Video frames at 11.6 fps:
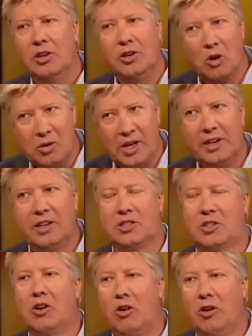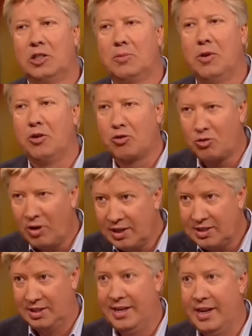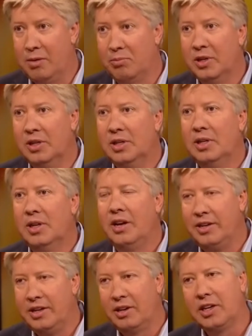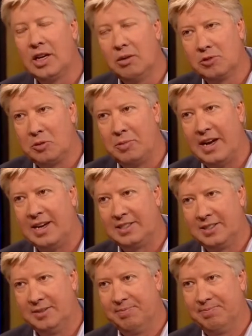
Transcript: don't get discouraged, but trust Him until it comes to pass.